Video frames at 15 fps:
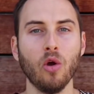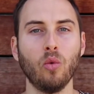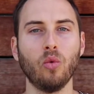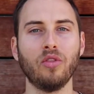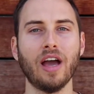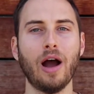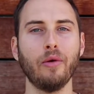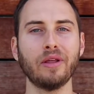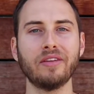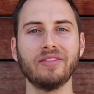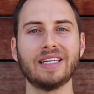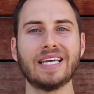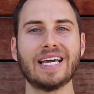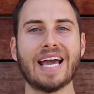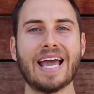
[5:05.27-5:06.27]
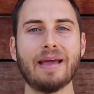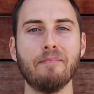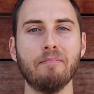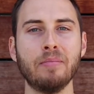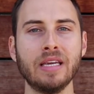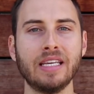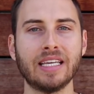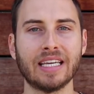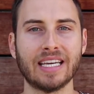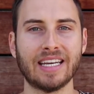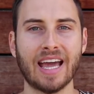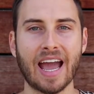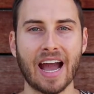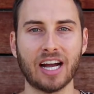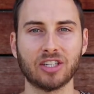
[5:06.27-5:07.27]
Without even emitting an
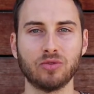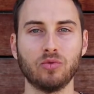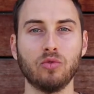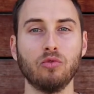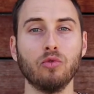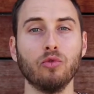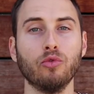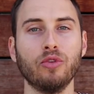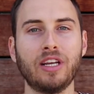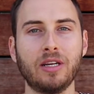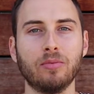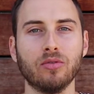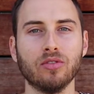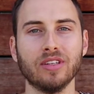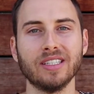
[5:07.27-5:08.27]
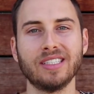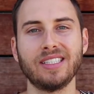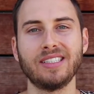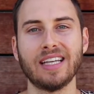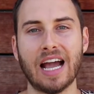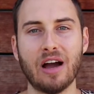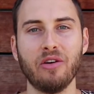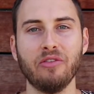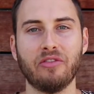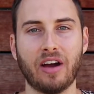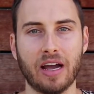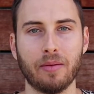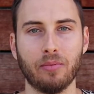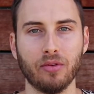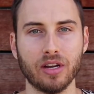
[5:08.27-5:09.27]
actual readable sound
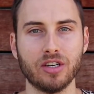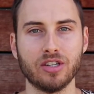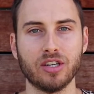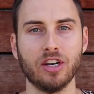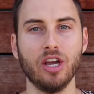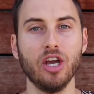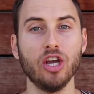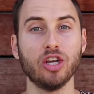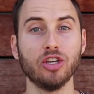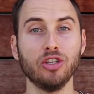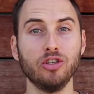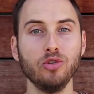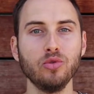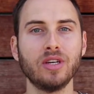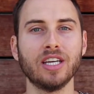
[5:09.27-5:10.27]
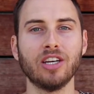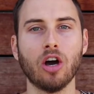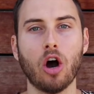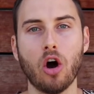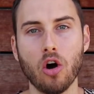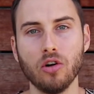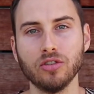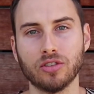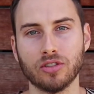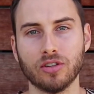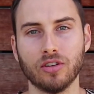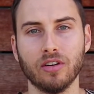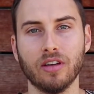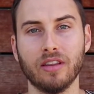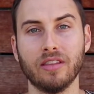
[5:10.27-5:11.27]
vibration, you can
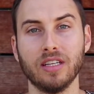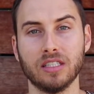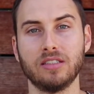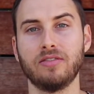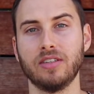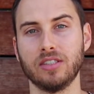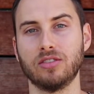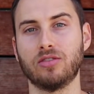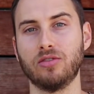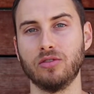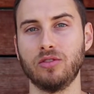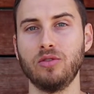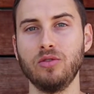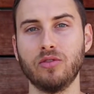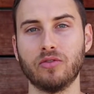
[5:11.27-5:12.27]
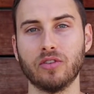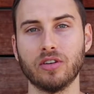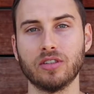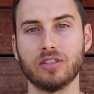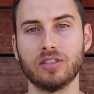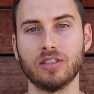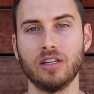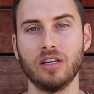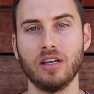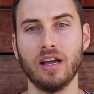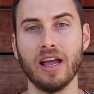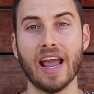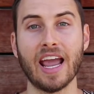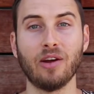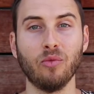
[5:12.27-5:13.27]
alter this physical universe.
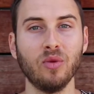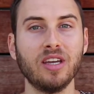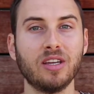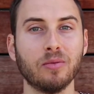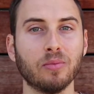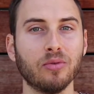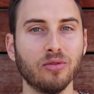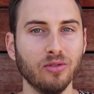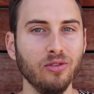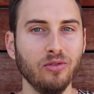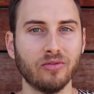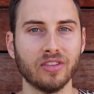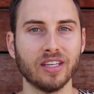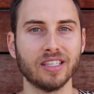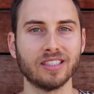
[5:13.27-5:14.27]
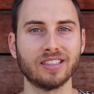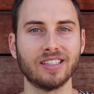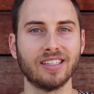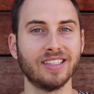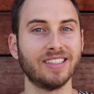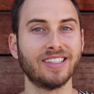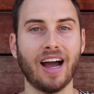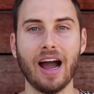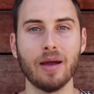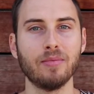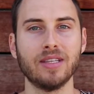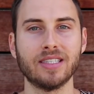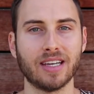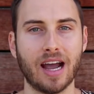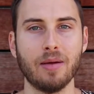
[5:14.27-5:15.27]
And we can prove this time
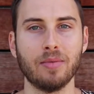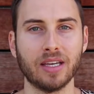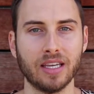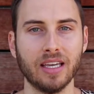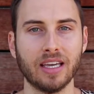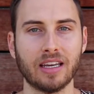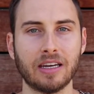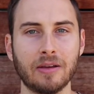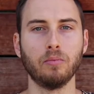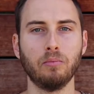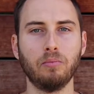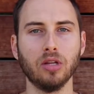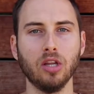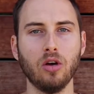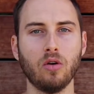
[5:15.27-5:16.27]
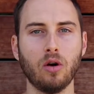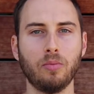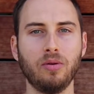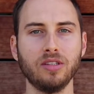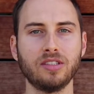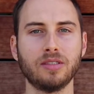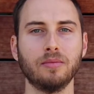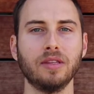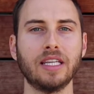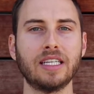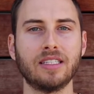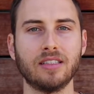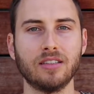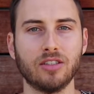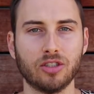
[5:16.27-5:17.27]
and time again. Below, I'll put some
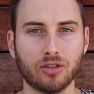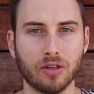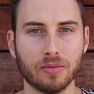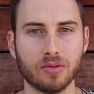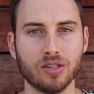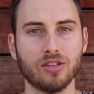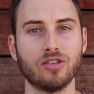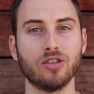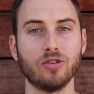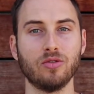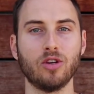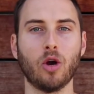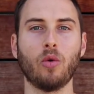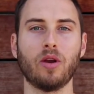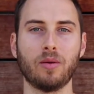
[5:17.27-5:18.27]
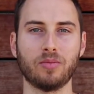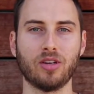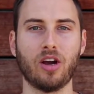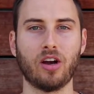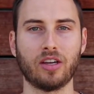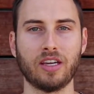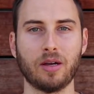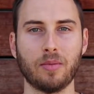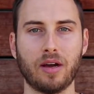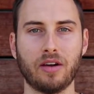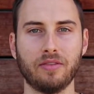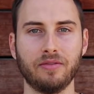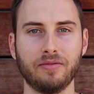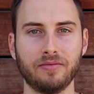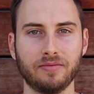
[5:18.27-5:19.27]
links in the description so you know what I'm talking
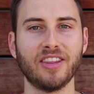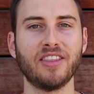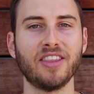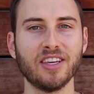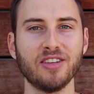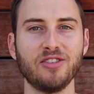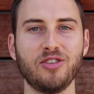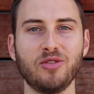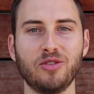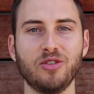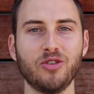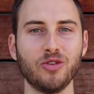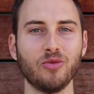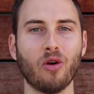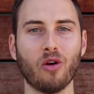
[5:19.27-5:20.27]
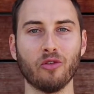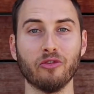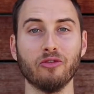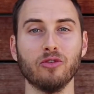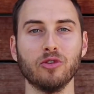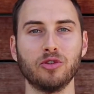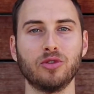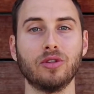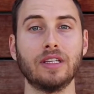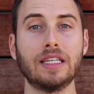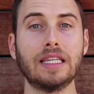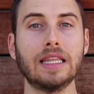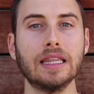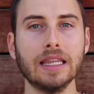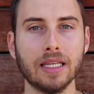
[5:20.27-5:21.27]
about. The things you can do are virtually
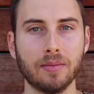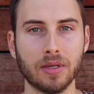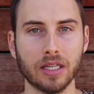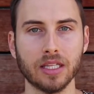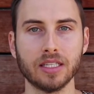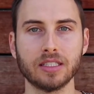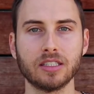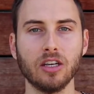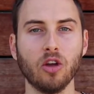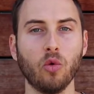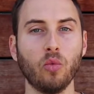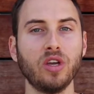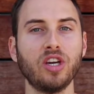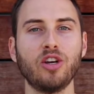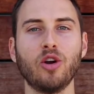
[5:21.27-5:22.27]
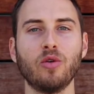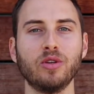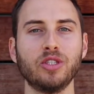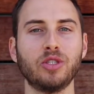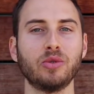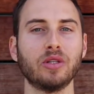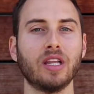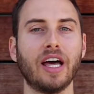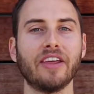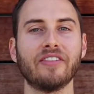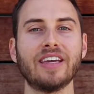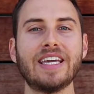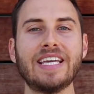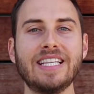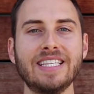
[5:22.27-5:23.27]
limitless. We could go into a lot of
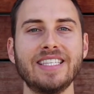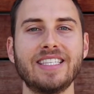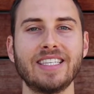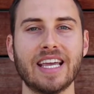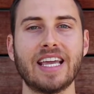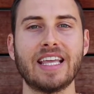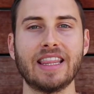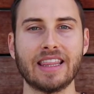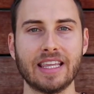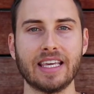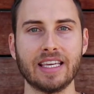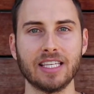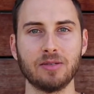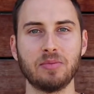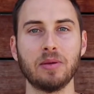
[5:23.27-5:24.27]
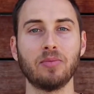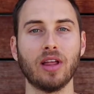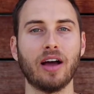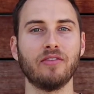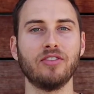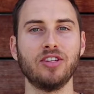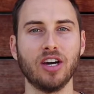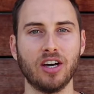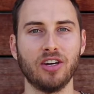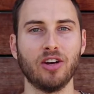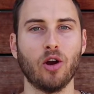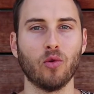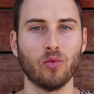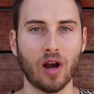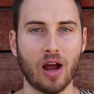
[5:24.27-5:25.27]
insane things people have done
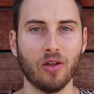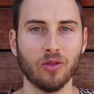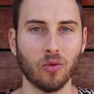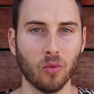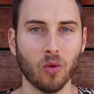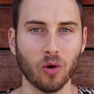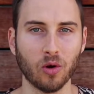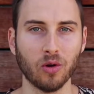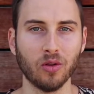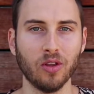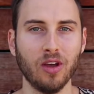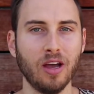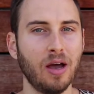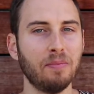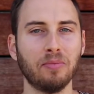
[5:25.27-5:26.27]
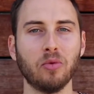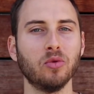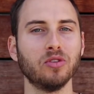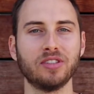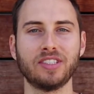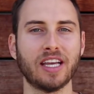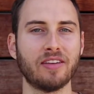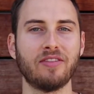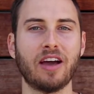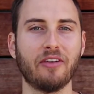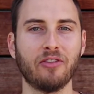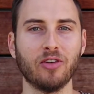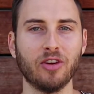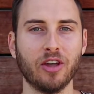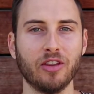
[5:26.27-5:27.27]
around the world, but we'll save that
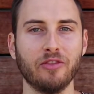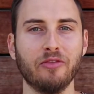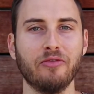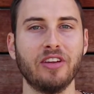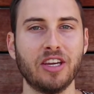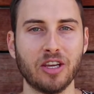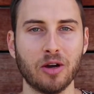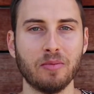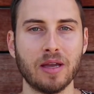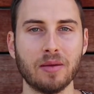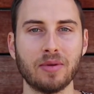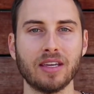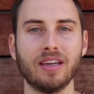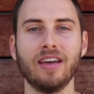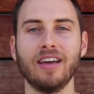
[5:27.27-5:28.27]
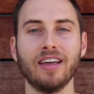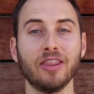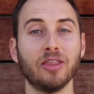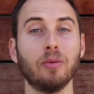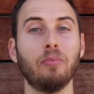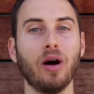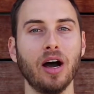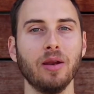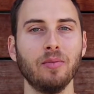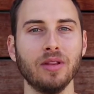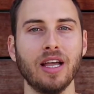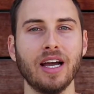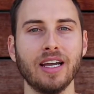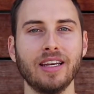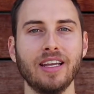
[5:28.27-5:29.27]
for another video maybe. The bottom
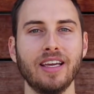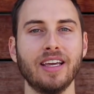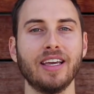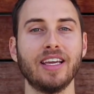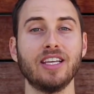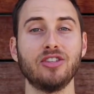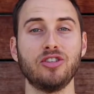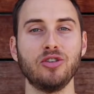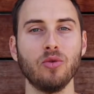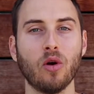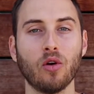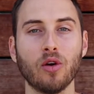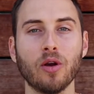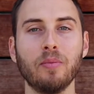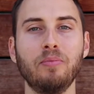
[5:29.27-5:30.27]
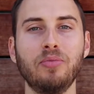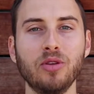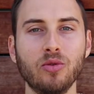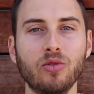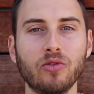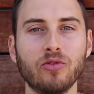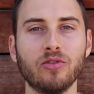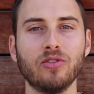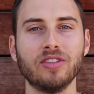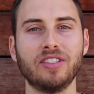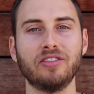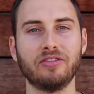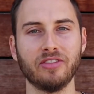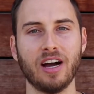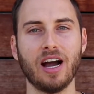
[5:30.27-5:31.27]
line is you are a beautiful,
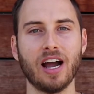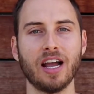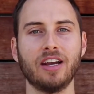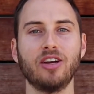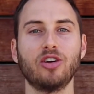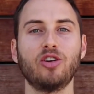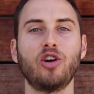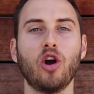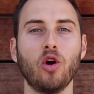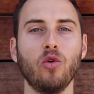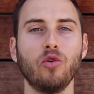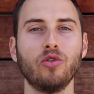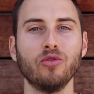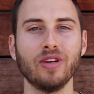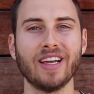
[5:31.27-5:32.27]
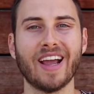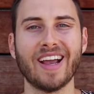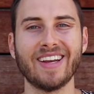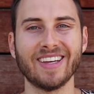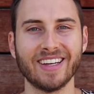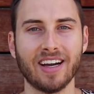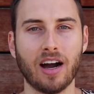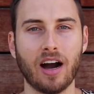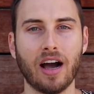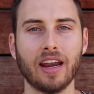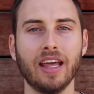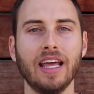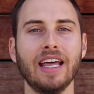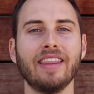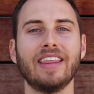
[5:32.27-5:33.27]
divine, co-creating God
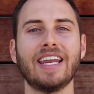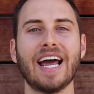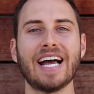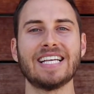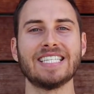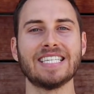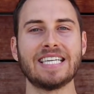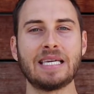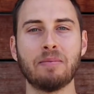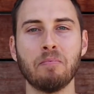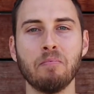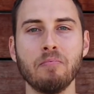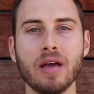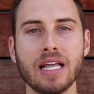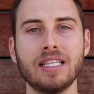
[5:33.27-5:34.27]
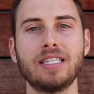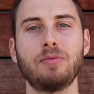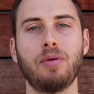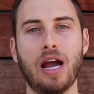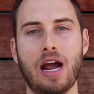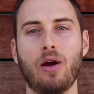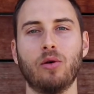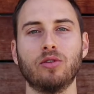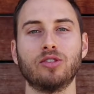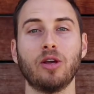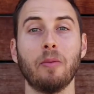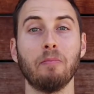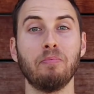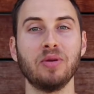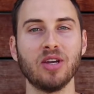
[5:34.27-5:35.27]
that has immense powers
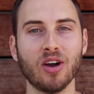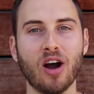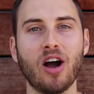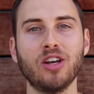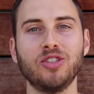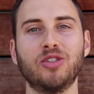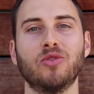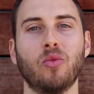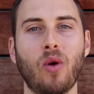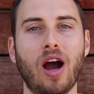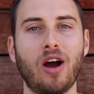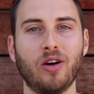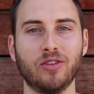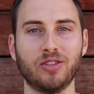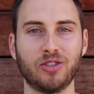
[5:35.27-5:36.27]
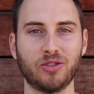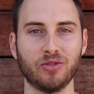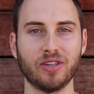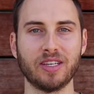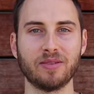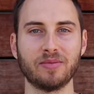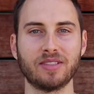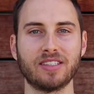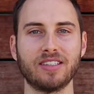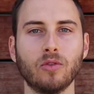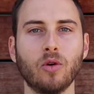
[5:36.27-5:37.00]
beyond your wildest dreams.